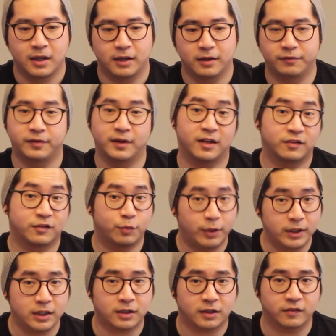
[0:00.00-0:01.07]
If he has
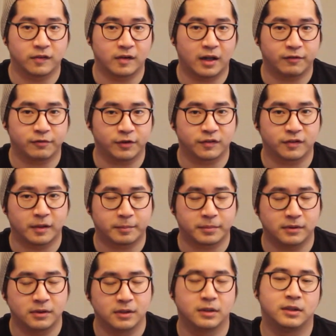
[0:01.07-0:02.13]
20 cards in hand, for
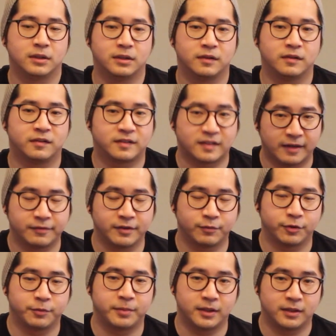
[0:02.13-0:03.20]
example, 7
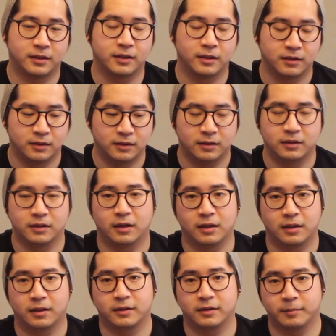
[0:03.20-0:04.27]
would be the
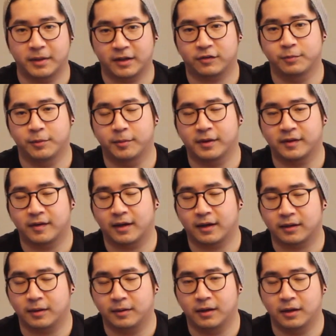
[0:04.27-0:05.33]
maximum
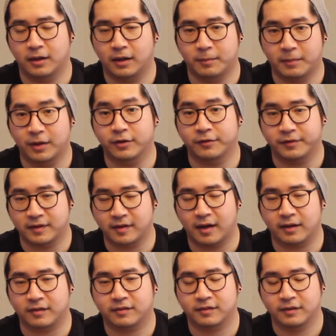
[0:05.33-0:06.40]
attack amount of
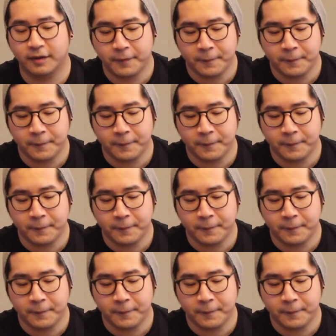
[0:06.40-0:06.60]
attacks.